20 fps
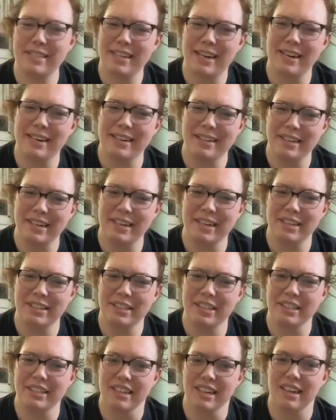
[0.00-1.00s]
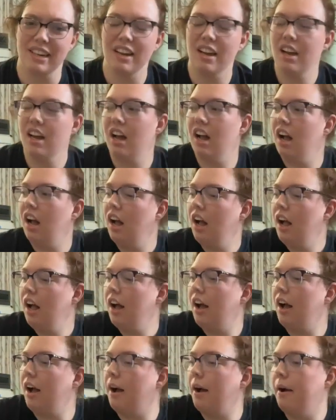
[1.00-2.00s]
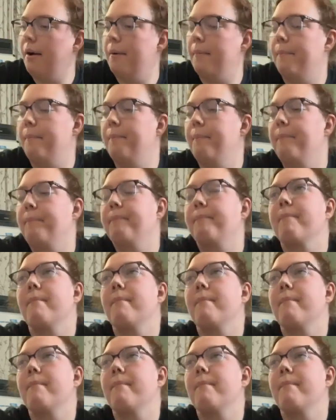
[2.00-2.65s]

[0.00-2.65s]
but that's kind of dickish, isn't it? Um,